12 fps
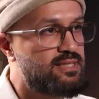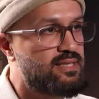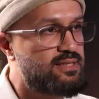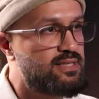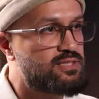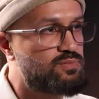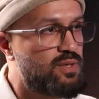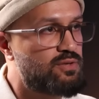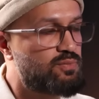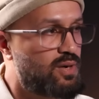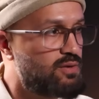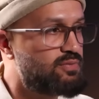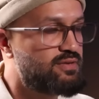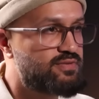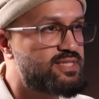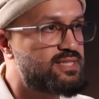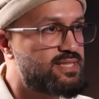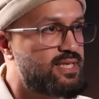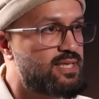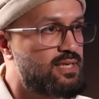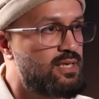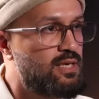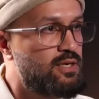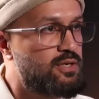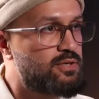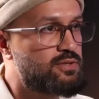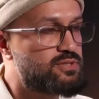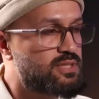And I think it's worthwhile revisiting, you know,